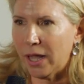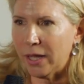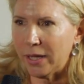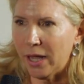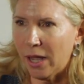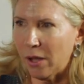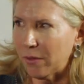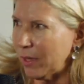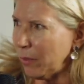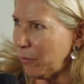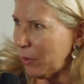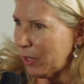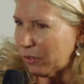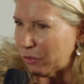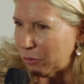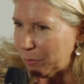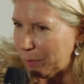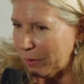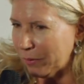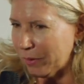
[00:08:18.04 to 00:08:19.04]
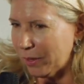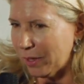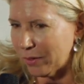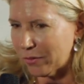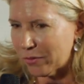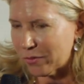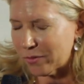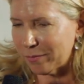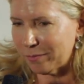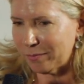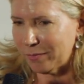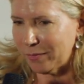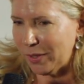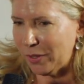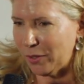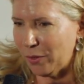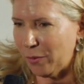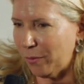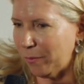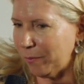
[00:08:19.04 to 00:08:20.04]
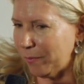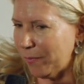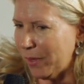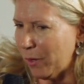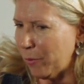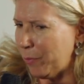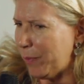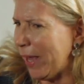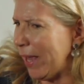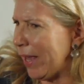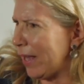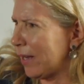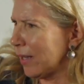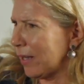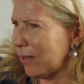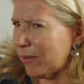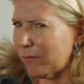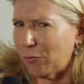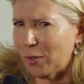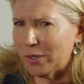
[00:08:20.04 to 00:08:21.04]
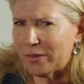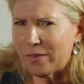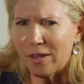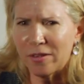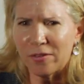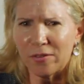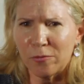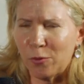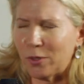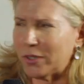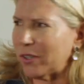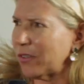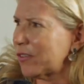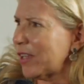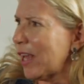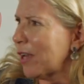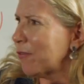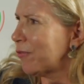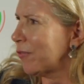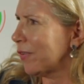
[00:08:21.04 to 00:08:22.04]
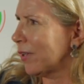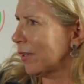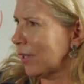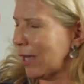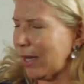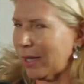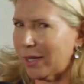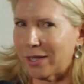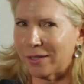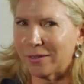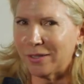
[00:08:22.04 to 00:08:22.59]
how they would experience their bed, and what does that feel like.